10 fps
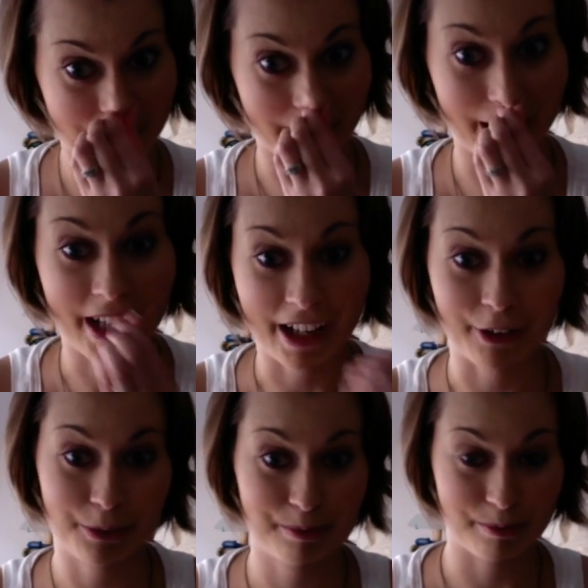I cut
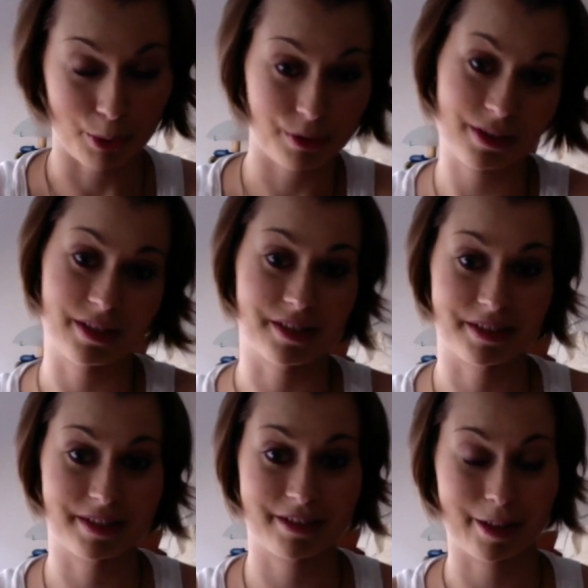out both of
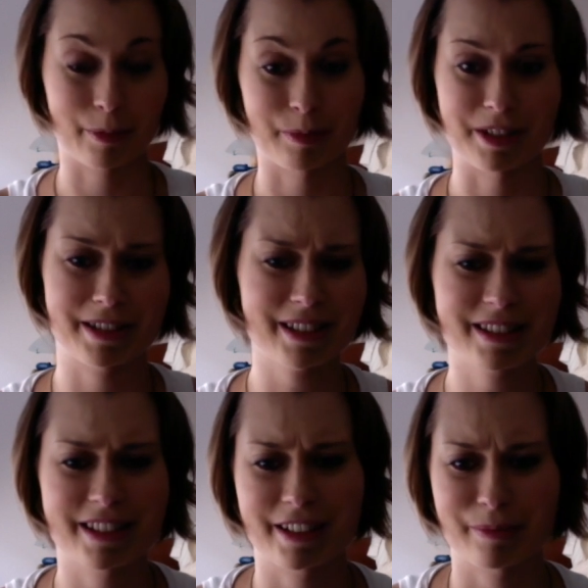these double
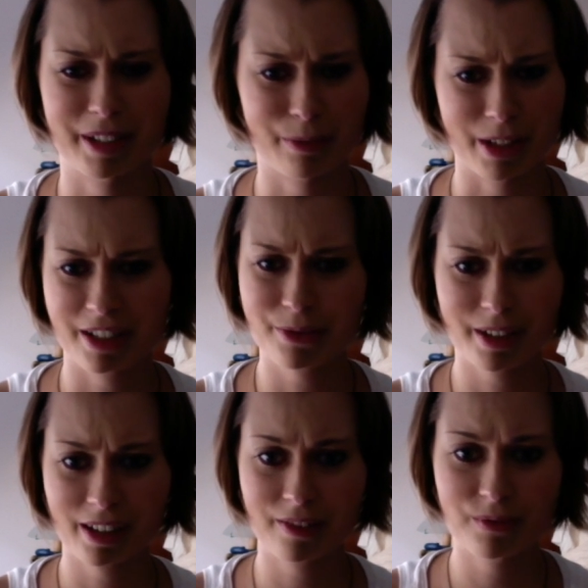pieces, and I'm like, why do I
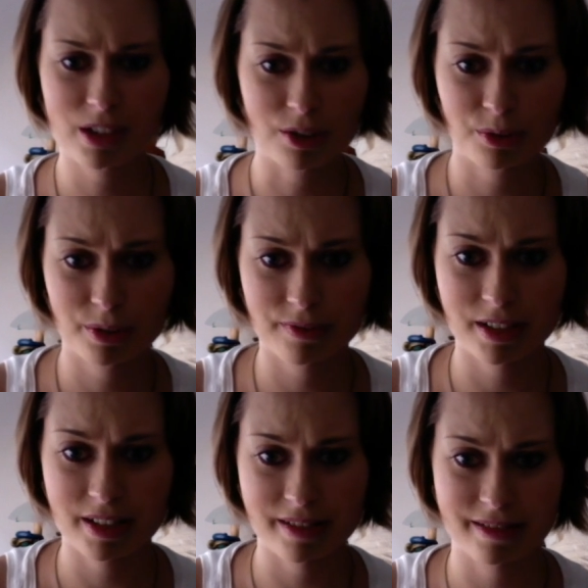have 2 of
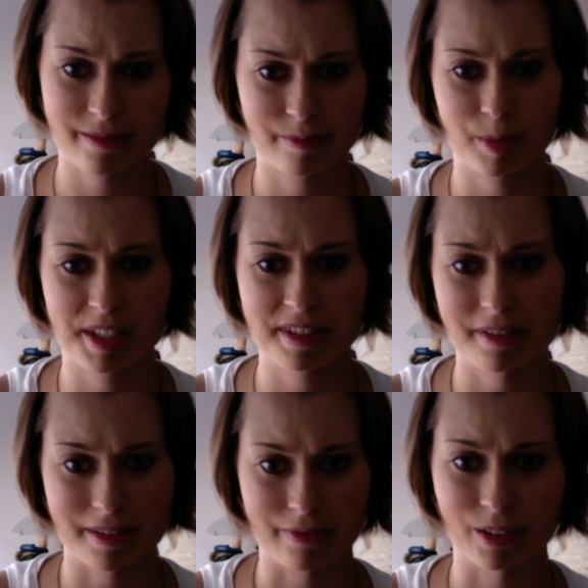these
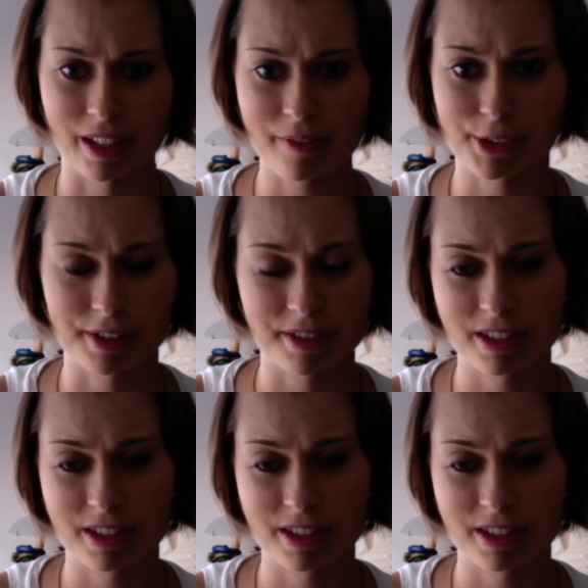pieces of 11?